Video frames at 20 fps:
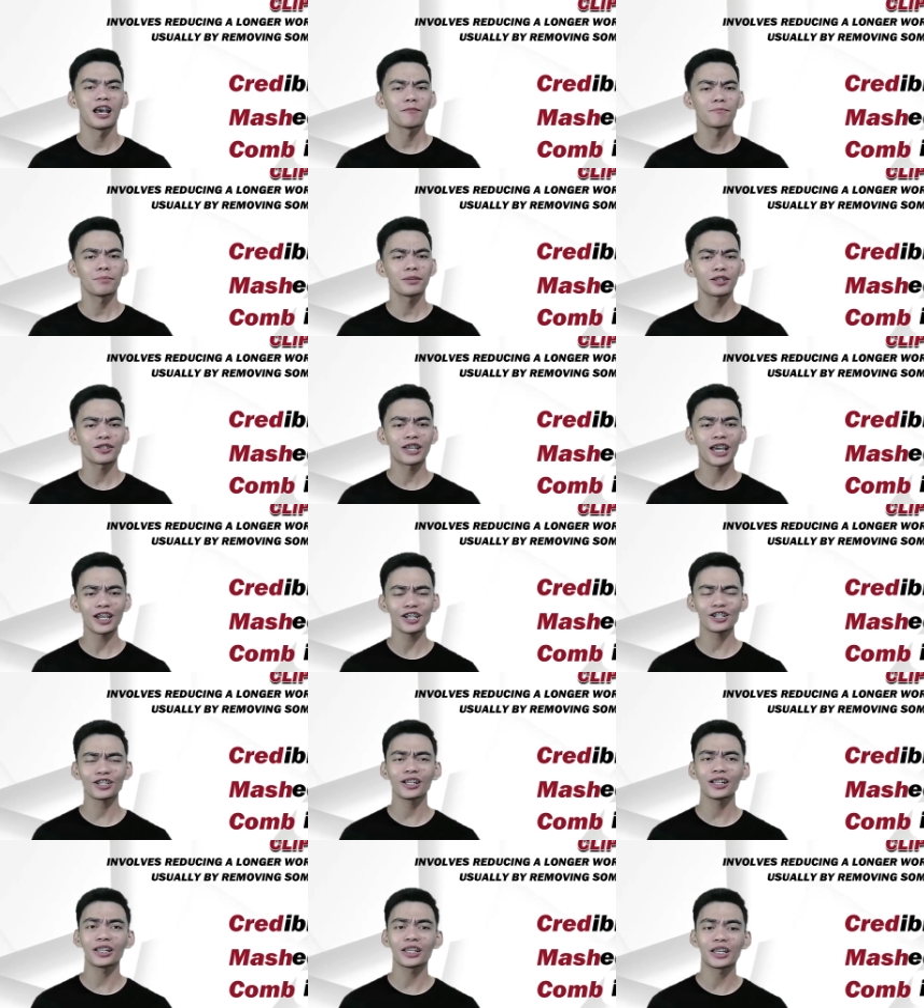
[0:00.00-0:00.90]
But
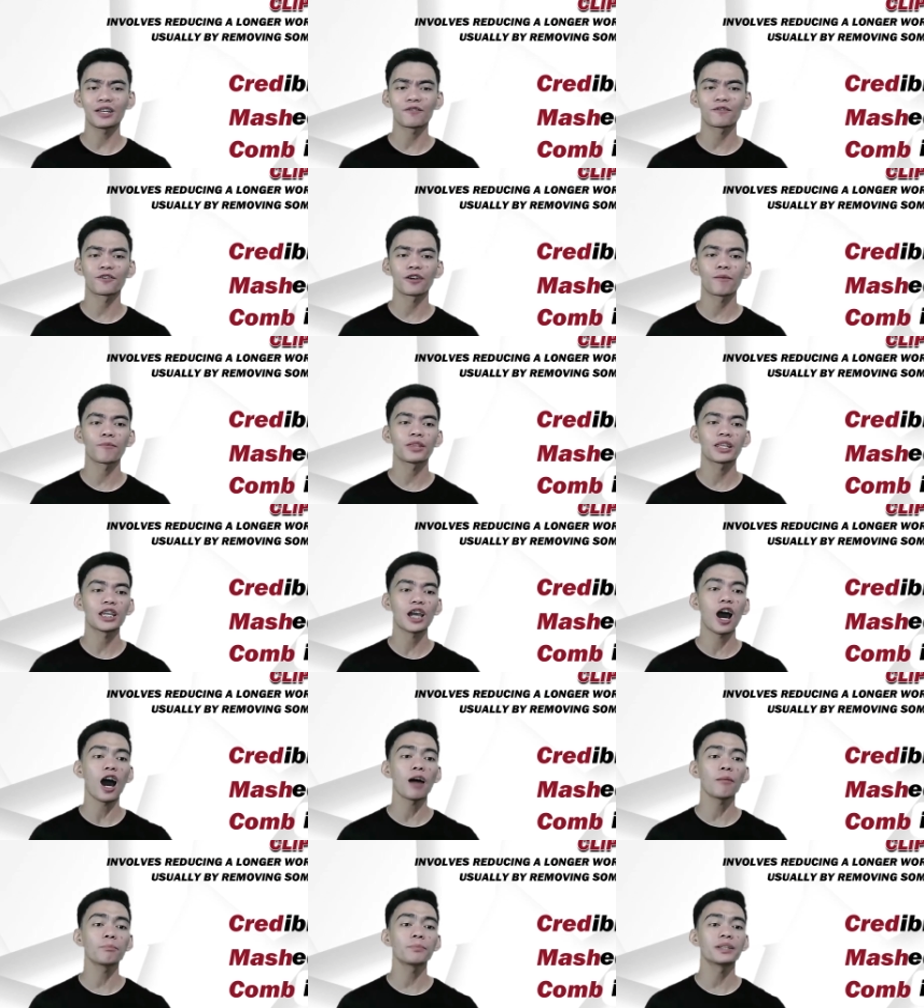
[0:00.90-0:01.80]
occasionally from the
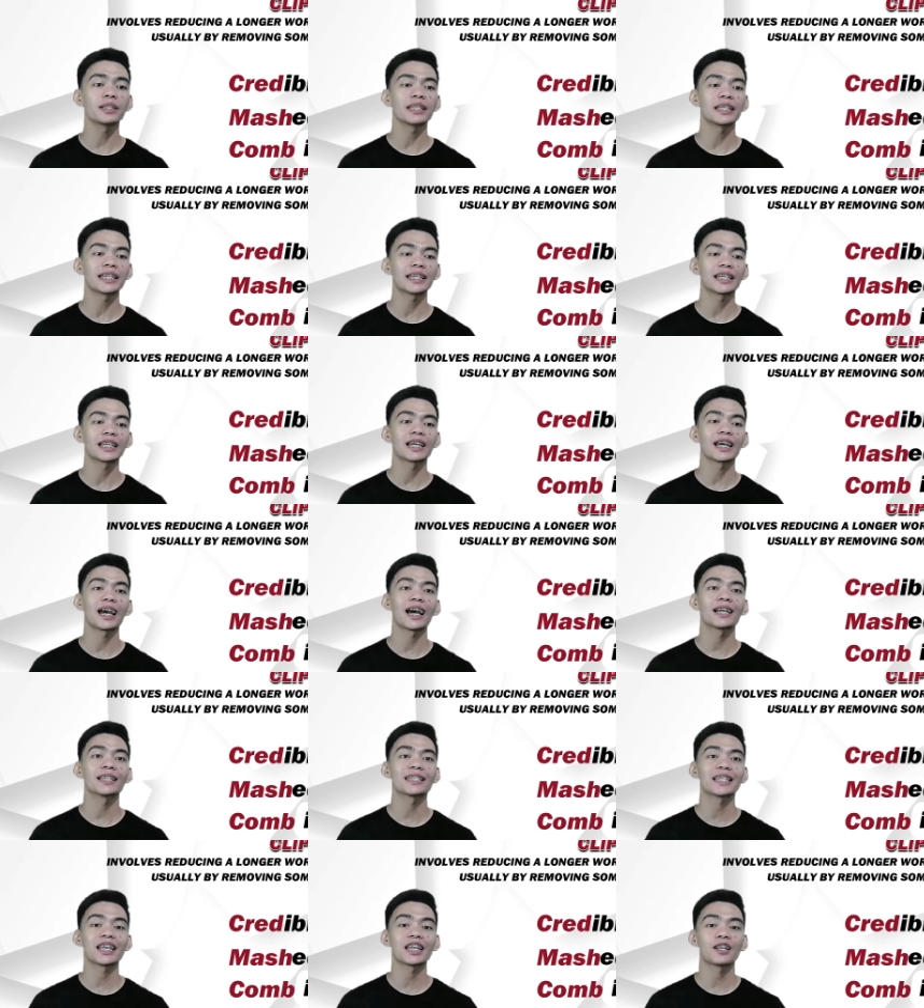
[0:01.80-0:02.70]
opening,
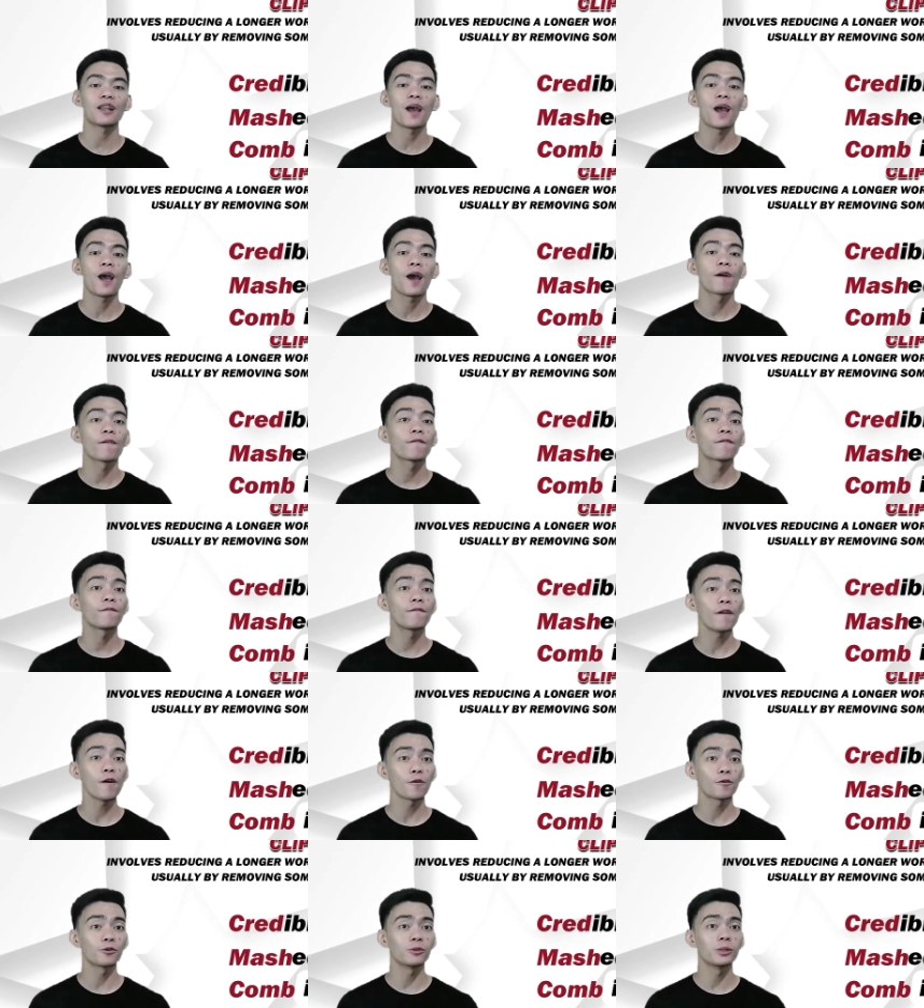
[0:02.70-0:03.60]
as in
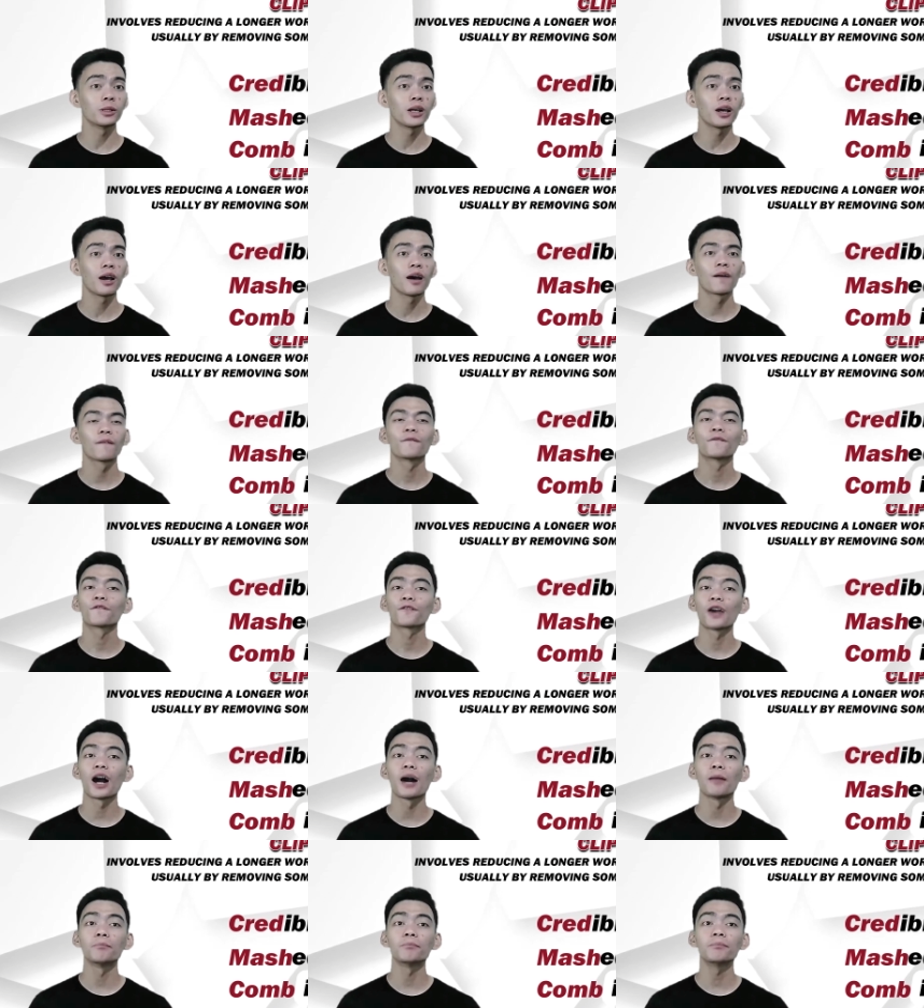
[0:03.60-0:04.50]
phone,
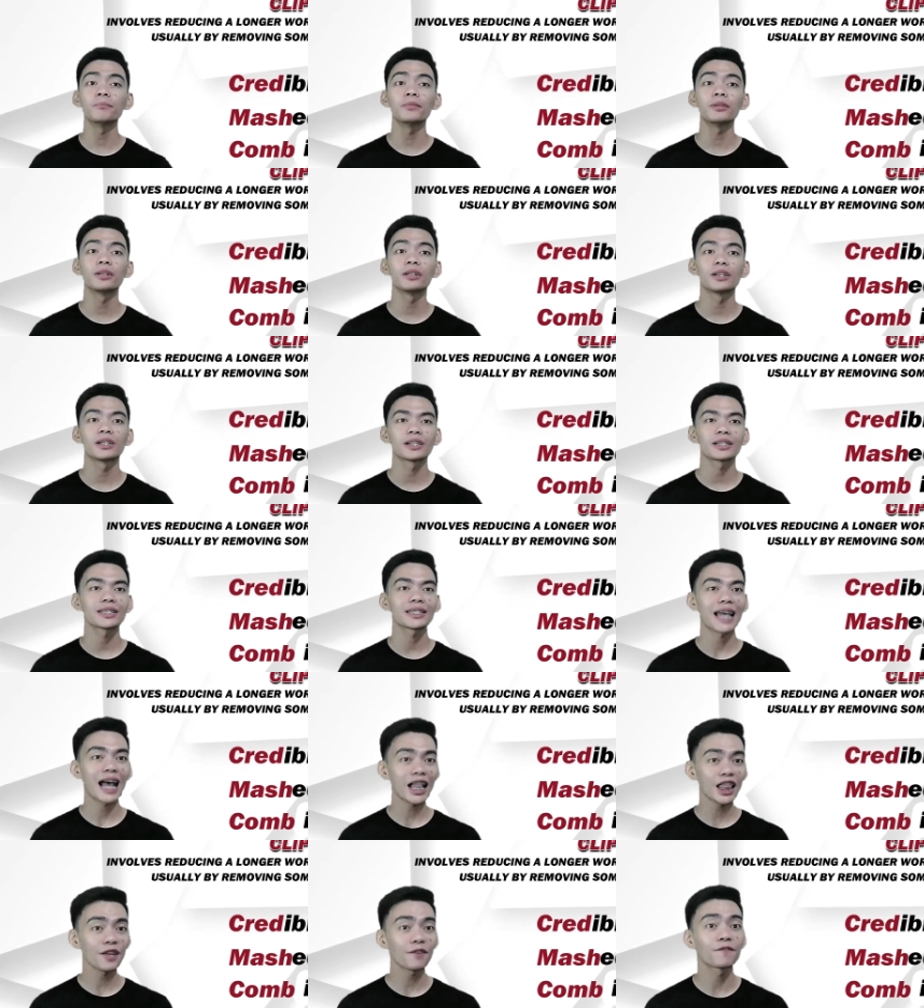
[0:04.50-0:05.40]
from
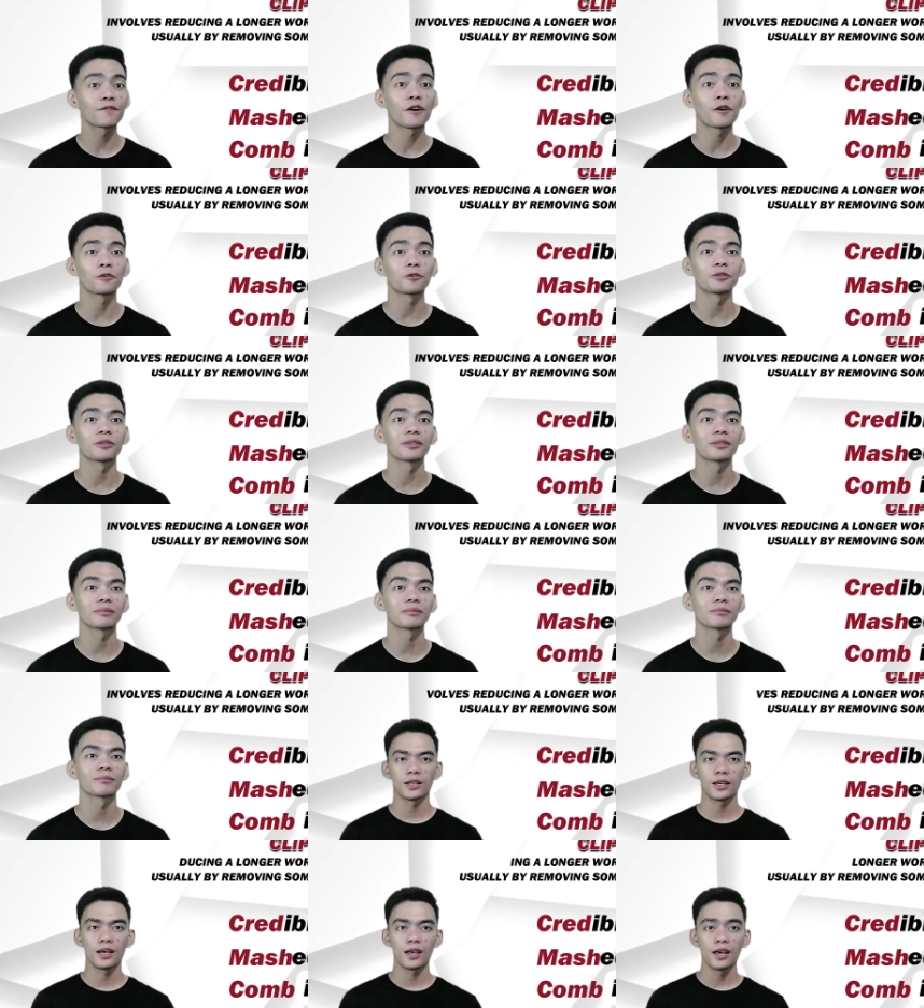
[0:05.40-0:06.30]
telephone.
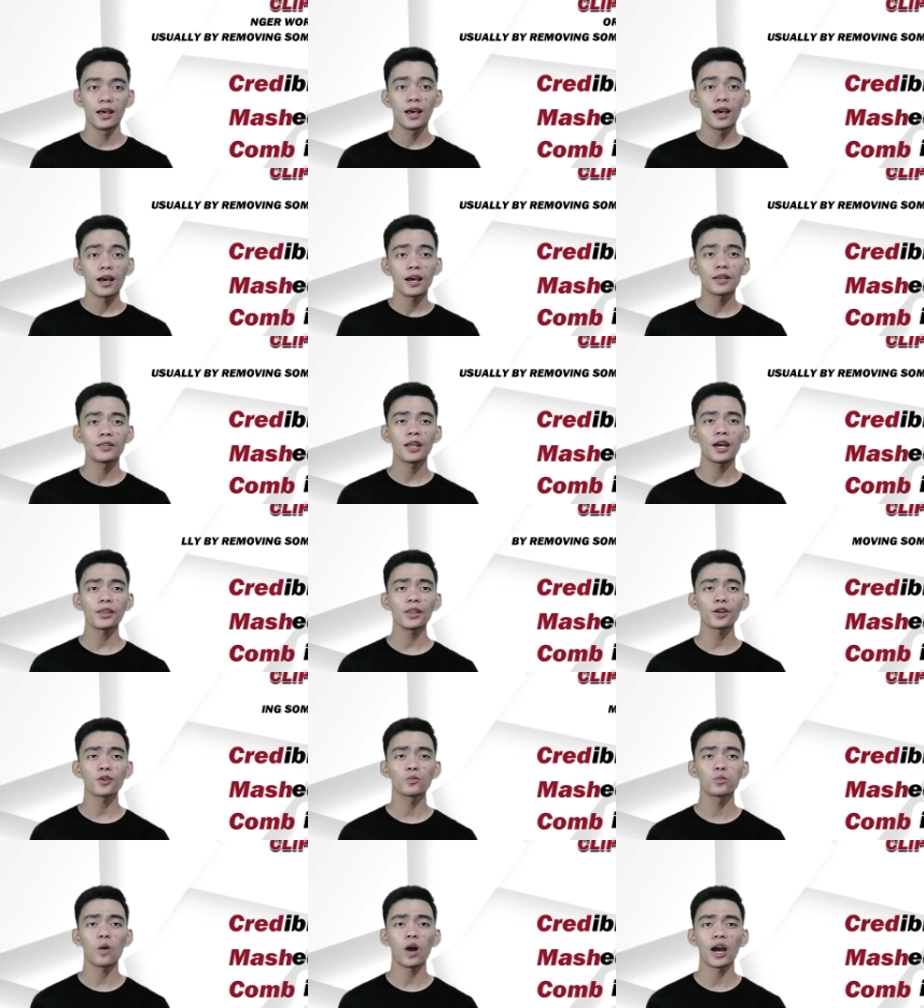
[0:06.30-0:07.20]
Another
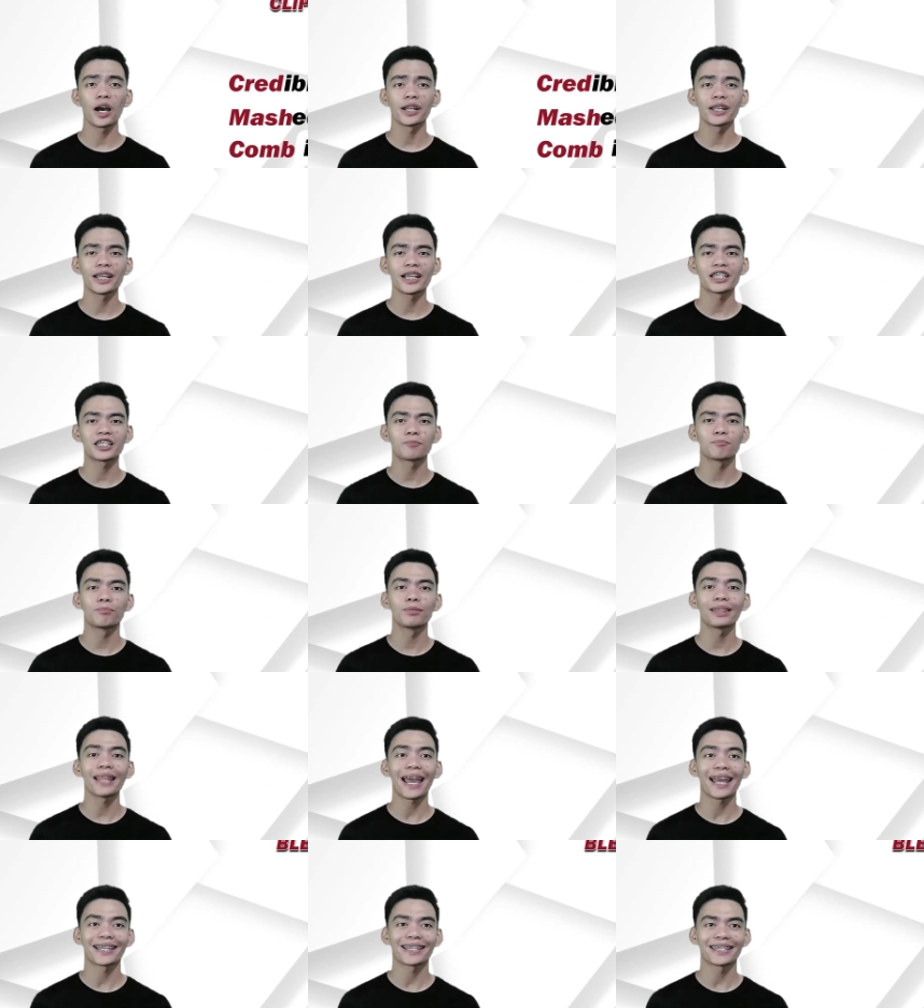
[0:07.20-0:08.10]
one is
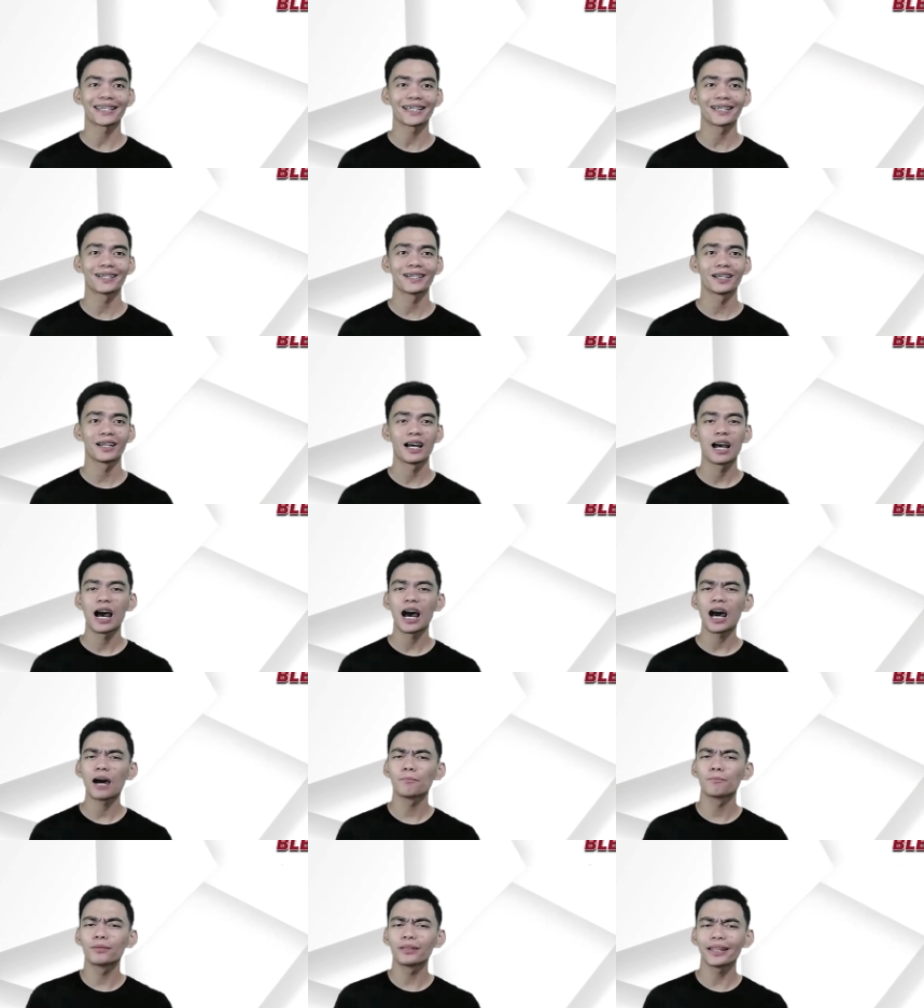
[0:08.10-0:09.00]
blend.
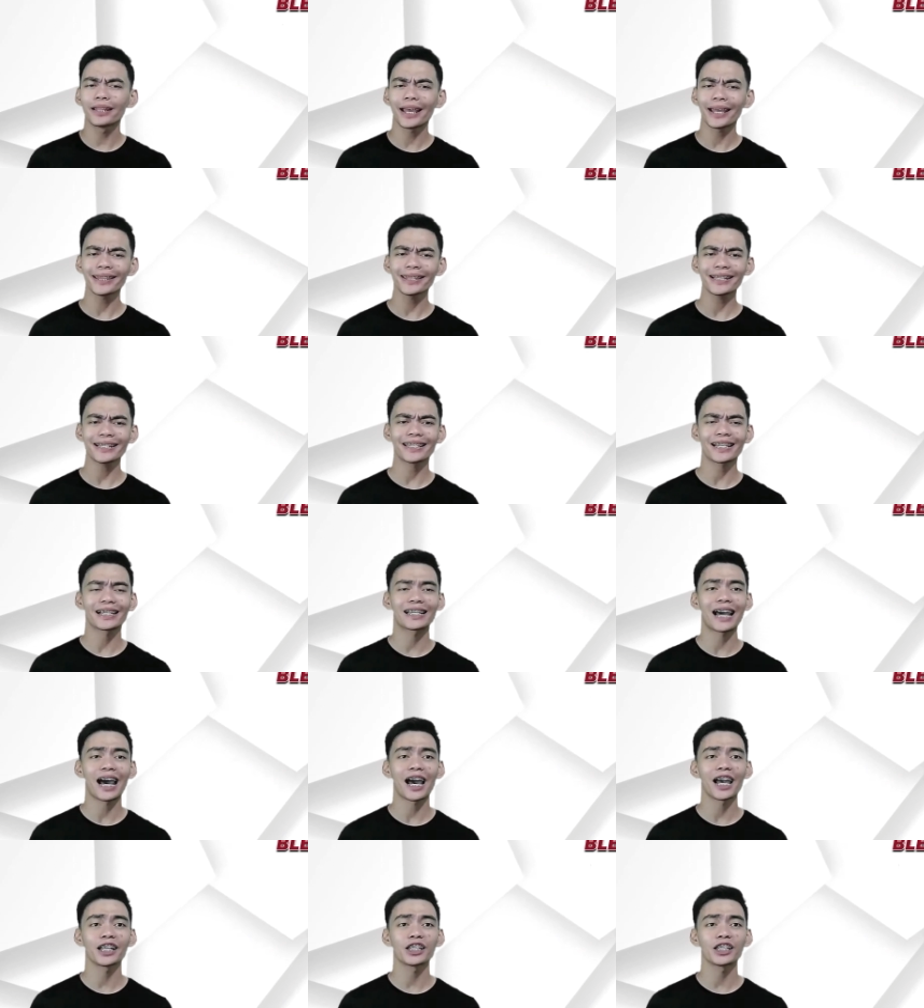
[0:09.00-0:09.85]
A blend is a kind